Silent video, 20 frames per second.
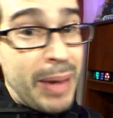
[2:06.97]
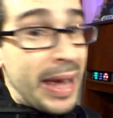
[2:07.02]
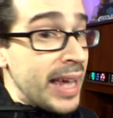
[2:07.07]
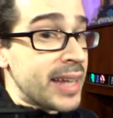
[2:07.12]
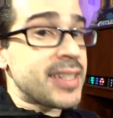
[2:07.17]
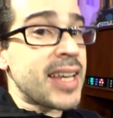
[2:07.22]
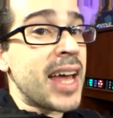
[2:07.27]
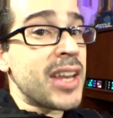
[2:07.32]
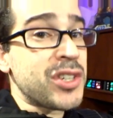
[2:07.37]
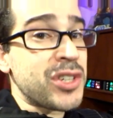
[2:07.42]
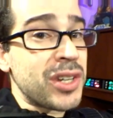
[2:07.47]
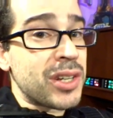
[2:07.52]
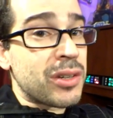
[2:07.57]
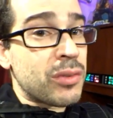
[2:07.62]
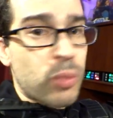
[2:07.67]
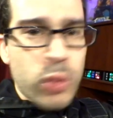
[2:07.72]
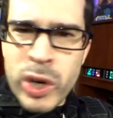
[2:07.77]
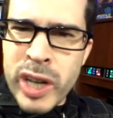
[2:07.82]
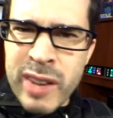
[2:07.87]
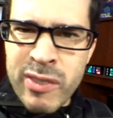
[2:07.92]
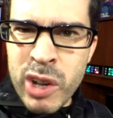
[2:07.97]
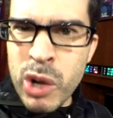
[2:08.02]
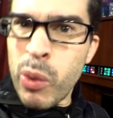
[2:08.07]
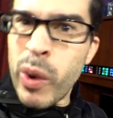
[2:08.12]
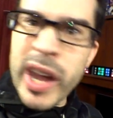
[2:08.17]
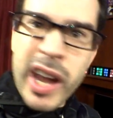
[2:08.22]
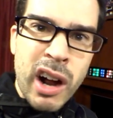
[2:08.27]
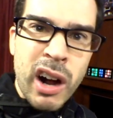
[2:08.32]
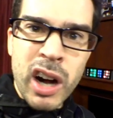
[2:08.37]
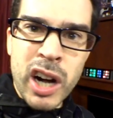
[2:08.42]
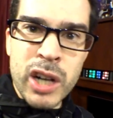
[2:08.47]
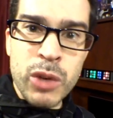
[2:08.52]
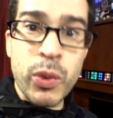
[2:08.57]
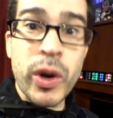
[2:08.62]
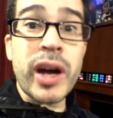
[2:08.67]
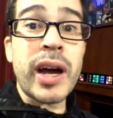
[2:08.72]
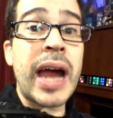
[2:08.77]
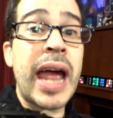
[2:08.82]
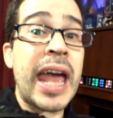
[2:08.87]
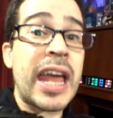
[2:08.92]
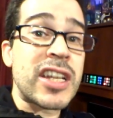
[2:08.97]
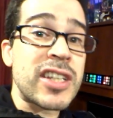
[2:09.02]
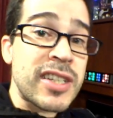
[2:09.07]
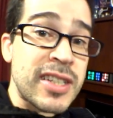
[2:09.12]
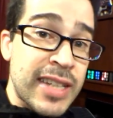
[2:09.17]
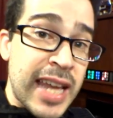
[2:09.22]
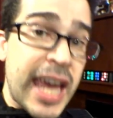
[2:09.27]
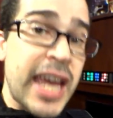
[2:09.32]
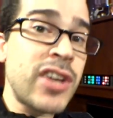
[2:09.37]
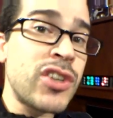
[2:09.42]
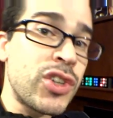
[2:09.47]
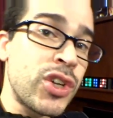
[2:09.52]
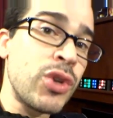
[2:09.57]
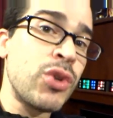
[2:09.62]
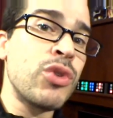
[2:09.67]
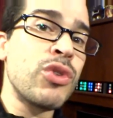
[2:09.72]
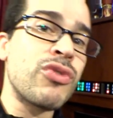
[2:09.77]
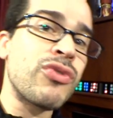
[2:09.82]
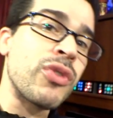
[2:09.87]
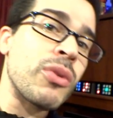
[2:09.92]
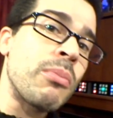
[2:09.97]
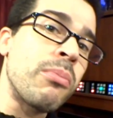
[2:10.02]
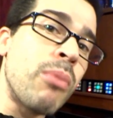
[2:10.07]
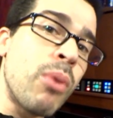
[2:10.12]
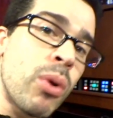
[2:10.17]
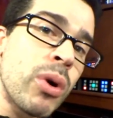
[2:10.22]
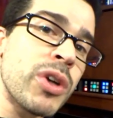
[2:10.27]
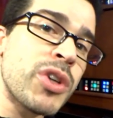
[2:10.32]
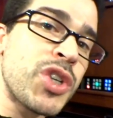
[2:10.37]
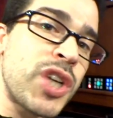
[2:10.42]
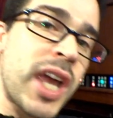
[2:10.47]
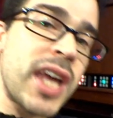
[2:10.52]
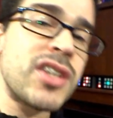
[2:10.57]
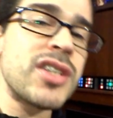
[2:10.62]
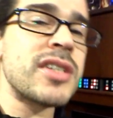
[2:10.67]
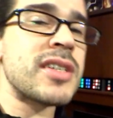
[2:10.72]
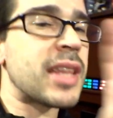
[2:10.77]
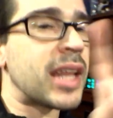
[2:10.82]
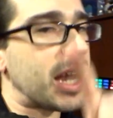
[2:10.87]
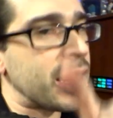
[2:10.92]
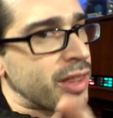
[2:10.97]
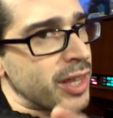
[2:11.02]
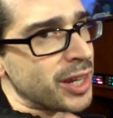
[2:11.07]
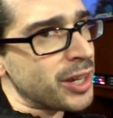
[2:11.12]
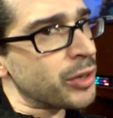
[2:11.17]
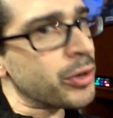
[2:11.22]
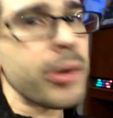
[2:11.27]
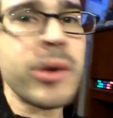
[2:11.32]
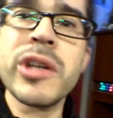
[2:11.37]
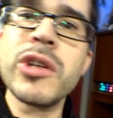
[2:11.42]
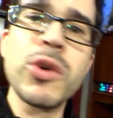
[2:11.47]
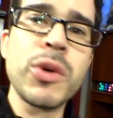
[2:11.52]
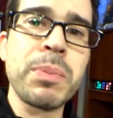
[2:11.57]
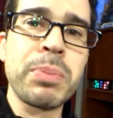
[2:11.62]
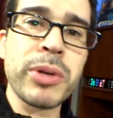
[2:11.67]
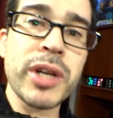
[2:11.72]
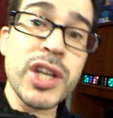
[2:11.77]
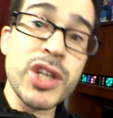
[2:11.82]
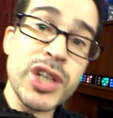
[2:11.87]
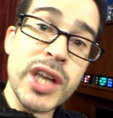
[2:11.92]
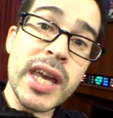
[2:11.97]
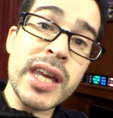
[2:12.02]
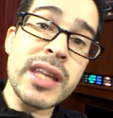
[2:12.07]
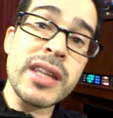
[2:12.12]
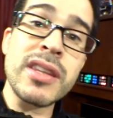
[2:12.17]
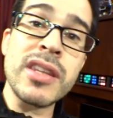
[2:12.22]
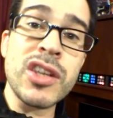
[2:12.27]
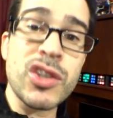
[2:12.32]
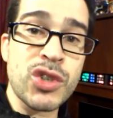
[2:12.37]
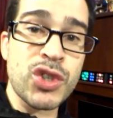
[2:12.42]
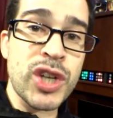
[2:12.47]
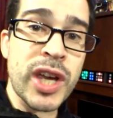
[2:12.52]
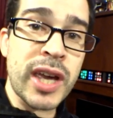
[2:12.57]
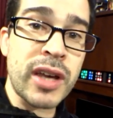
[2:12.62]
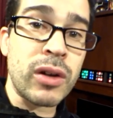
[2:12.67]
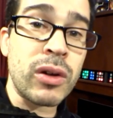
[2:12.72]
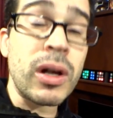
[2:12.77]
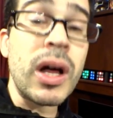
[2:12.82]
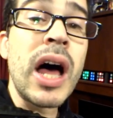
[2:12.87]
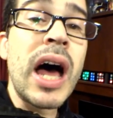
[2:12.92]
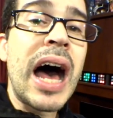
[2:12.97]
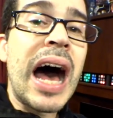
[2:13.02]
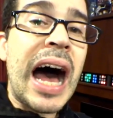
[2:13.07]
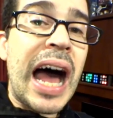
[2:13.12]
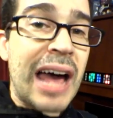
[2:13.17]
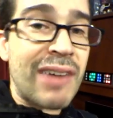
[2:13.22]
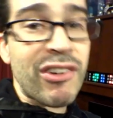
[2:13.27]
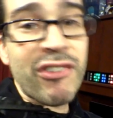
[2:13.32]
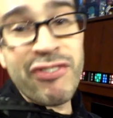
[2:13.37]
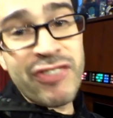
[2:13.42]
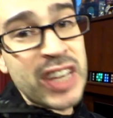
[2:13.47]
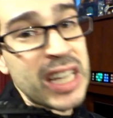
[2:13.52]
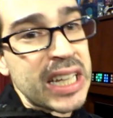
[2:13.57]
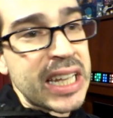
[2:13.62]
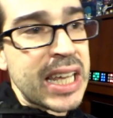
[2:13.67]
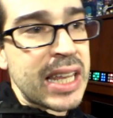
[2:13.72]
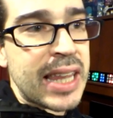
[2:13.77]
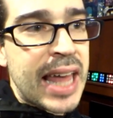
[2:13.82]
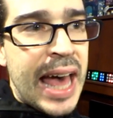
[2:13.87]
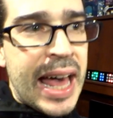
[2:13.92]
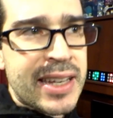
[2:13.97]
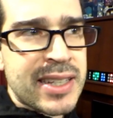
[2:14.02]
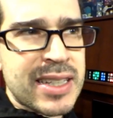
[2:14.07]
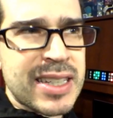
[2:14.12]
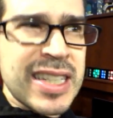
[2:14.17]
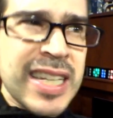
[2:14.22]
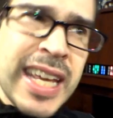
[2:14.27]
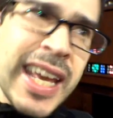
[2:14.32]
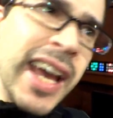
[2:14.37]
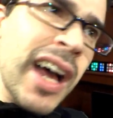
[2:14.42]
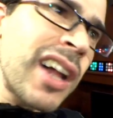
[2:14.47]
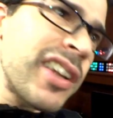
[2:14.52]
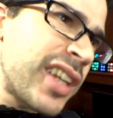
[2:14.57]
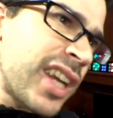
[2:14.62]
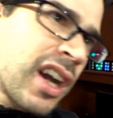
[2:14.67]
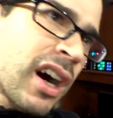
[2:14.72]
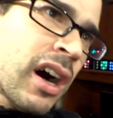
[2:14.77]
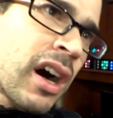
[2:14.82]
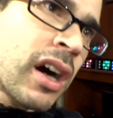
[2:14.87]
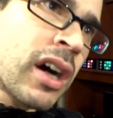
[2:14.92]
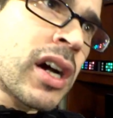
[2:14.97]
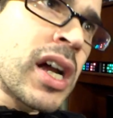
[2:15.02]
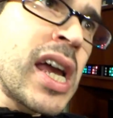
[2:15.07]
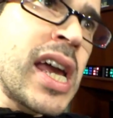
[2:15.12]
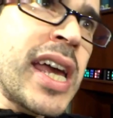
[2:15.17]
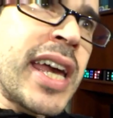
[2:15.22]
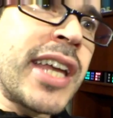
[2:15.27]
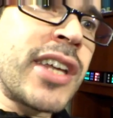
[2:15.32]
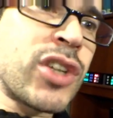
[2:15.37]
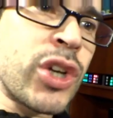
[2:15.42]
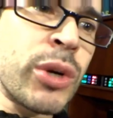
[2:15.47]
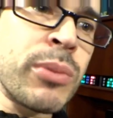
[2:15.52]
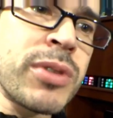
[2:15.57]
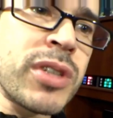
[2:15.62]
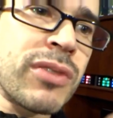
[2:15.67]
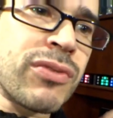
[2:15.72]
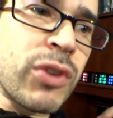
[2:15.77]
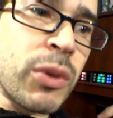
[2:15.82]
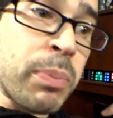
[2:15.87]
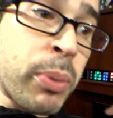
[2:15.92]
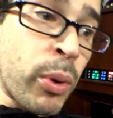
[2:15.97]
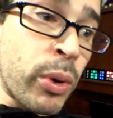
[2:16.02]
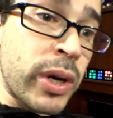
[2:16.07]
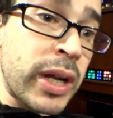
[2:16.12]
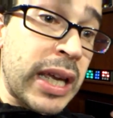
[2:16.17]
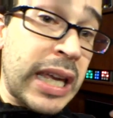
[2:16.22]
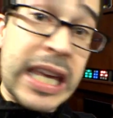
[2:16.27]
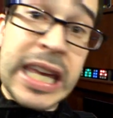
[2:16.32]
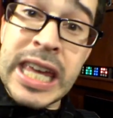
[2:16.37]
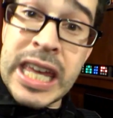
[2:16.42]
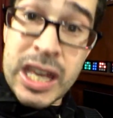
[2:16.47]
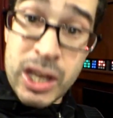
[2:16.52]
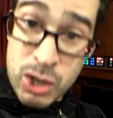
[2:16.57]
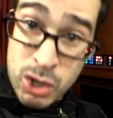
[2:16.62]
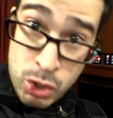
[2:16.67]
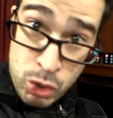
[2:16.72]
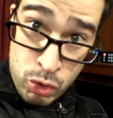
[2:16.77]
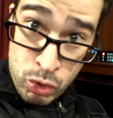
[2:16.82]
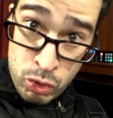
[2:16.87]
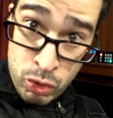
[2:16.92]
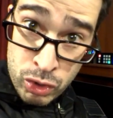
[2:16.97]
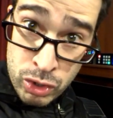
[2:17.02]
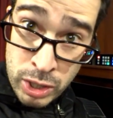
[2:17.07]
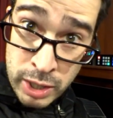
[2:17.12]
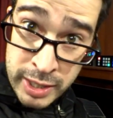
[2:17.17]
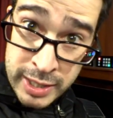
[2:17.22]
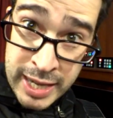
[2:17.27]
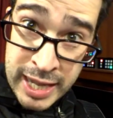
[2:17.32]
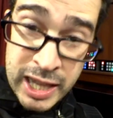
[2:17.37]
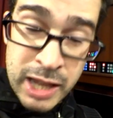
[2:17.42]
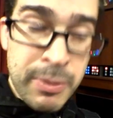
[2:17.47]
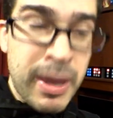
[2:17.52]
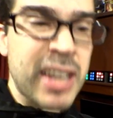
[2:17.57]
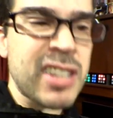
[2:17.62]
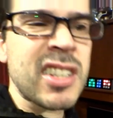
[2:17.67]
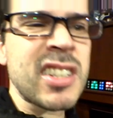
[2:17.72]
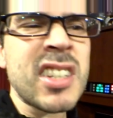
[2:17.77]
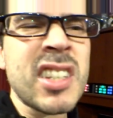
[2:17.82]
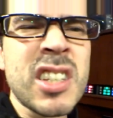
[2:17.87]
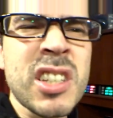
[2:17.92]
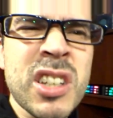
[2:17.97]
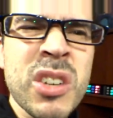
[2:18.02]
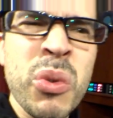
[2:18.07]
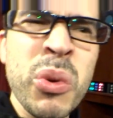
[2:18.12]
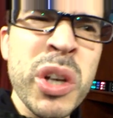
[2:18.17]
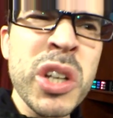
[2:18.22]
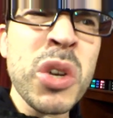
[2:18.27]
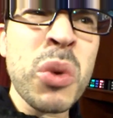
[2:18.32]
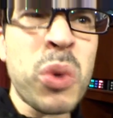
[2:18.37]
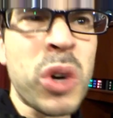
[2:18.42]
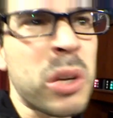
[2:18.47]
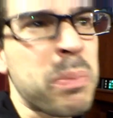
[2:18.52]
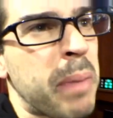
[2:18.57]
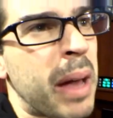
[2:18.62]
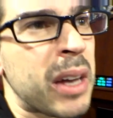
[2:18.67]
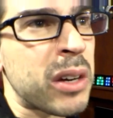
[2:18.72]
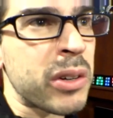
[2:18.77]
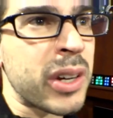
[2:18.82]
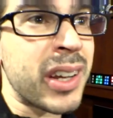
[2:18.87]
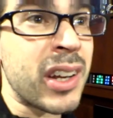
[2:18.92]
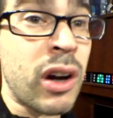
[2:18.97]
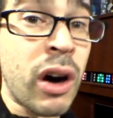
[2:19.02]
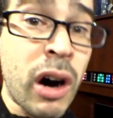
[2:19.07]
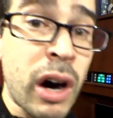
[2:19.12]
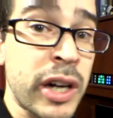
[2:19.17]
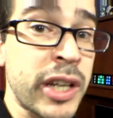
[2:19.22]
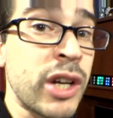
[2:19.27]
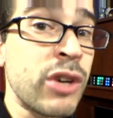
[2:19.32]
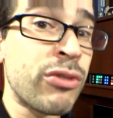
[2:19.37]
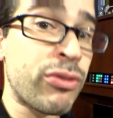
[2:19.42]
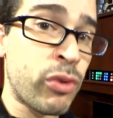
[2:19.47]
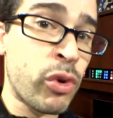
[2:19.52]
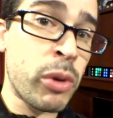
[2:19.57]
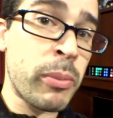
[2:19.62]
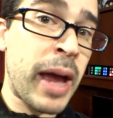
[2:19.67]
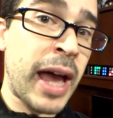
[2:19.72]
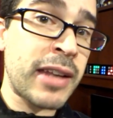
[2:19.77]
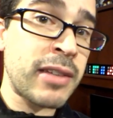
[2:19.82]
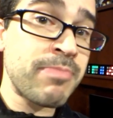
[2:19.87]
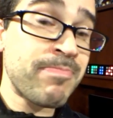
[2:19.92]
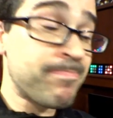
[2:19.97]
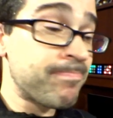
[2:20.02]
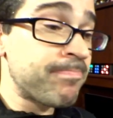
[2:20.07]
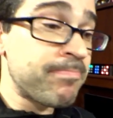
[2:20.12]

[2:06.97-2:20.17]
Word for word: Pay attention! We're giving away hardware, and stay tuned for more changes that I think you're going to appreciate in this channel. I have a feeling that T L D R, in terms of reporting geek news on a daily basis, is going to work better in audio format.